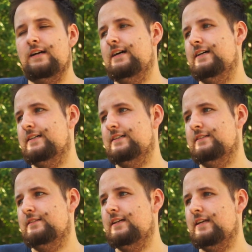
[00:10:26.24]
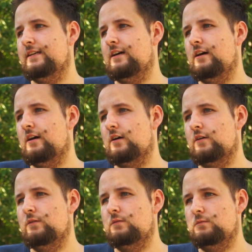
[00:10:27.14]
uh, they
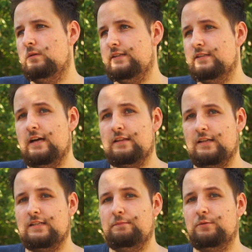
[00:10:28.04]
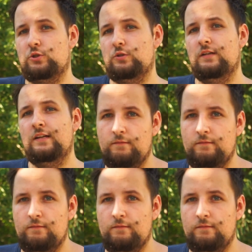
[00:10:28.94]
are rated at that temperature.